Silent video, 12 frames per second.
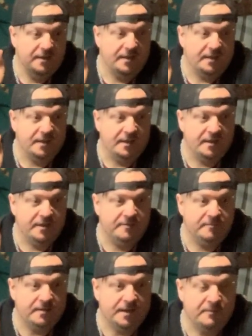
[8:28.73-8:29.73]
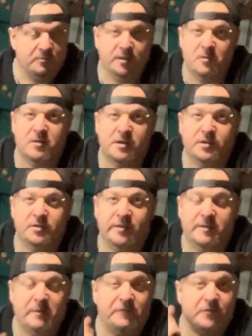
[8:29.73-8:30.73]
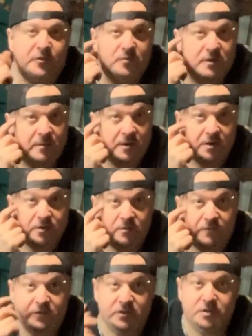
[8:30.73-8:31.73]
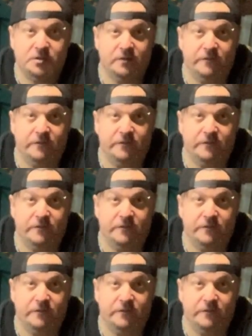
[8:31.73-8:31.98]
And I really want to do, I think my first one I'm gonna do the fish